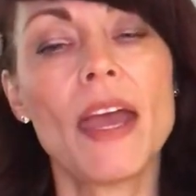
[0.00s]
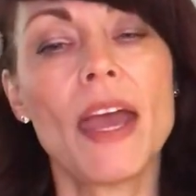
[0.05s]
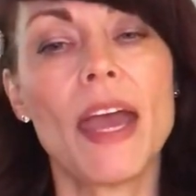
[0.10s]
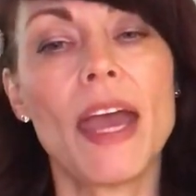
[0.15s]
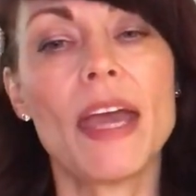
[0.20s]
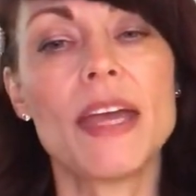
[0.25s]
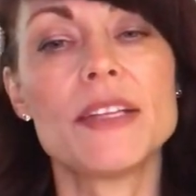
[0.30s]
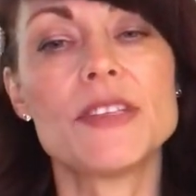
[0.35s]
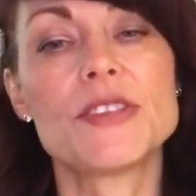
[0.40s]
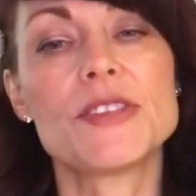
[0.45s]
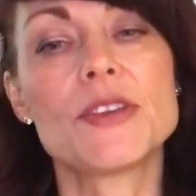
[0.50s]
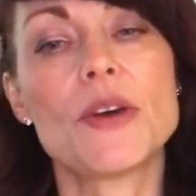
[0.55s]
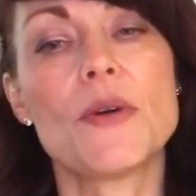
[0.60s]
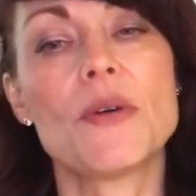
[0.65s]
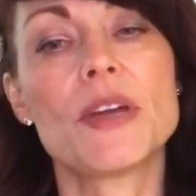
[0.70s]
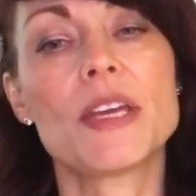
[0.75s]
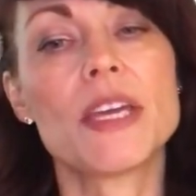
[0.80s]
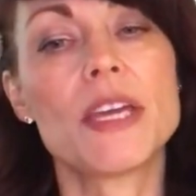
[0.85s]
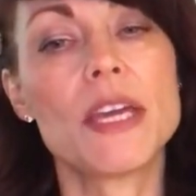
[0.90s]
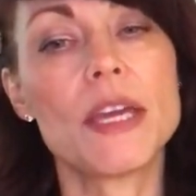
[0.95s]
And so
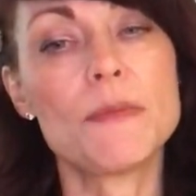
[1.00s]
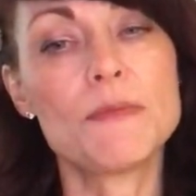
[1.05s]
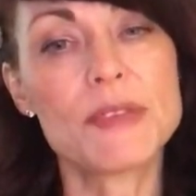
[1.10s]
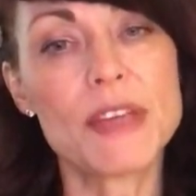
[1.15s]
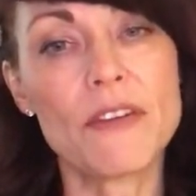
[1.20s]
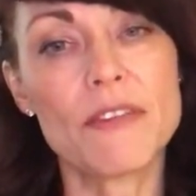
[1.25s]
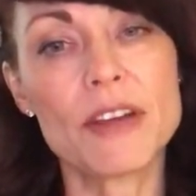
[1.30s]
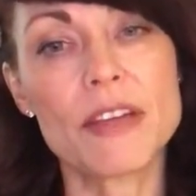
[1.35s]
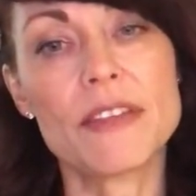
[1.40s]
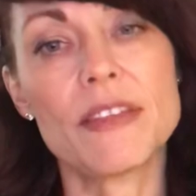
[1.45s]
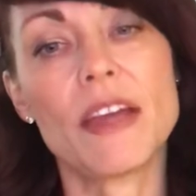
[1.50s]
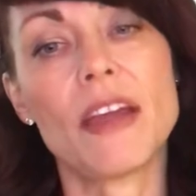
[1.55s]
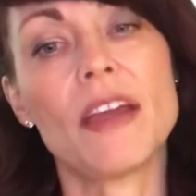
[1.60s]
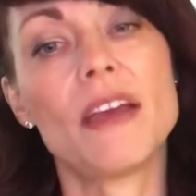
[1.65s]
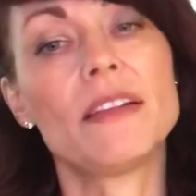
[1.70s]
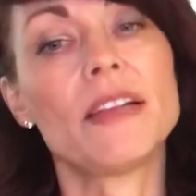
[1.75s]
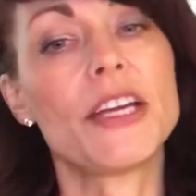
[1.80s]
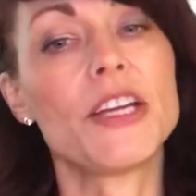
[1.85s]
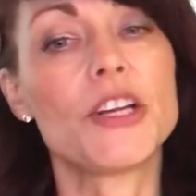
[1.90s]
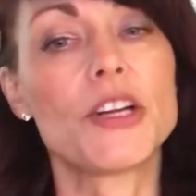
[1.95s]
it keeps
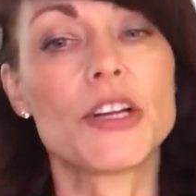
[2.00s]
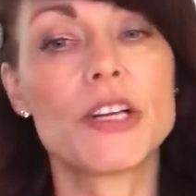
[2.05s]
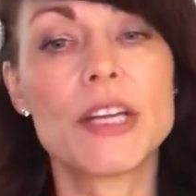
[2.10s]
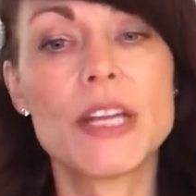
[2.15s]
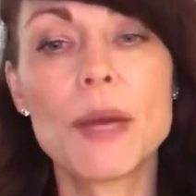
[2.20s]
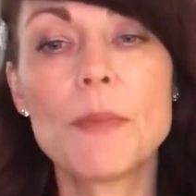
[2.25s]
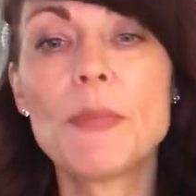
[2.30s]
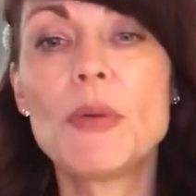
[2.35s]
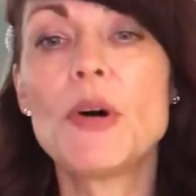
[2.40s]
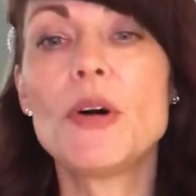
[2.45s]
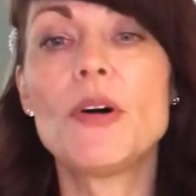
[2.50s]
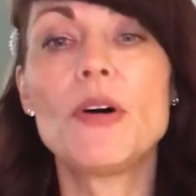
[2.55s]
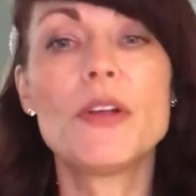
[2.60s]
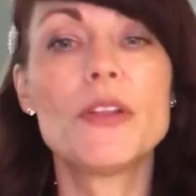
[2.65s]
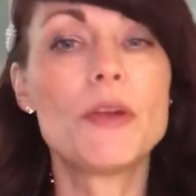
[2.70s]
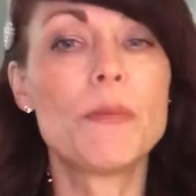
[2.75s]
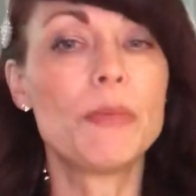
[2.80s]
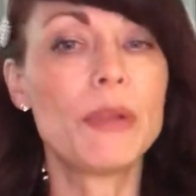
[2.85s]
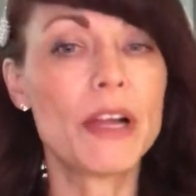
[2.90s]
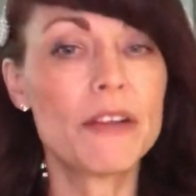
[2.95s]
everything like your nipple,
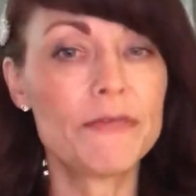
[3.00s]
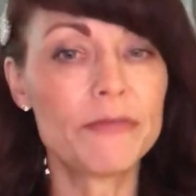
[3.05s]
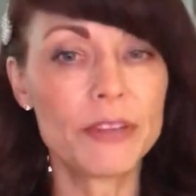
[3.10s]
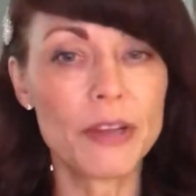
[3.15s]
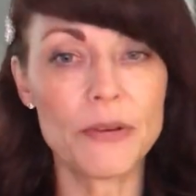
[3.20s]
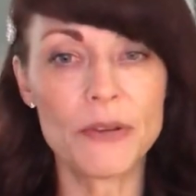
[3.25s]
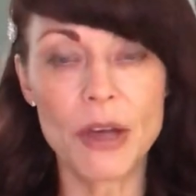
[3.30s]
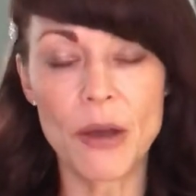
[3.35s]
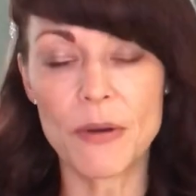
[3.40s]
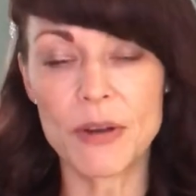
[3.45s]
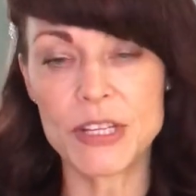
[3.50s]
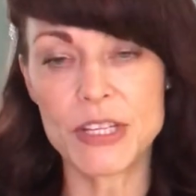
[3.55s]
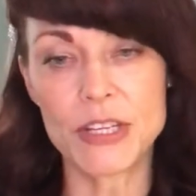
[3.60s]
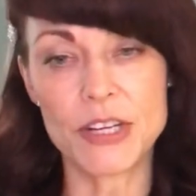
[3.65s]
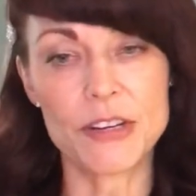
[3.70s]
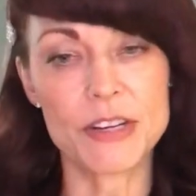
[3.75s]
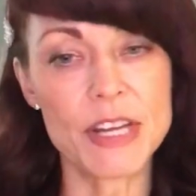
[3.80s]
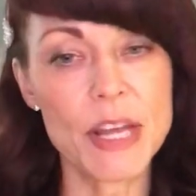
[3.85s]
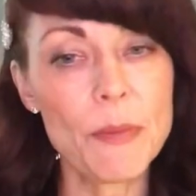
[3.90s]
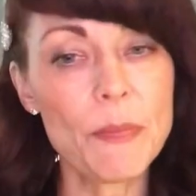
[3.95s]
the blood flow going to
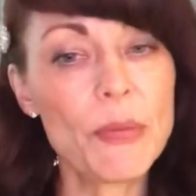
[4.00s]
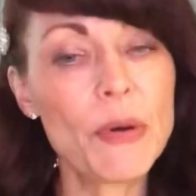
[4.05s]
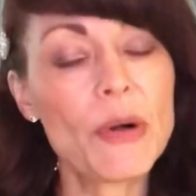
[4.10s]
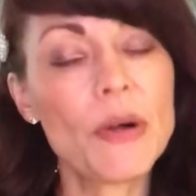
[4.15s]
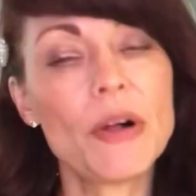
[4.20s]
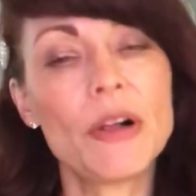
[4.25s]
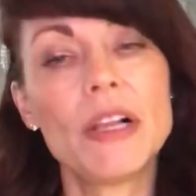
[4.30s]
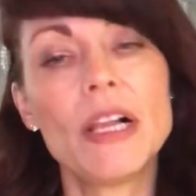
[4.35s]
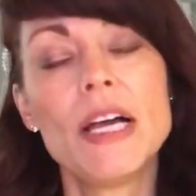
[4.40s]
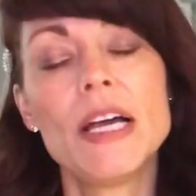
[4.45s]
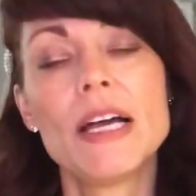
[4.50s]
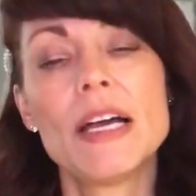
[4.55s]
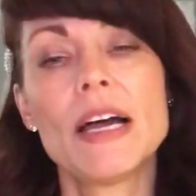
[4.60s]
your nipple.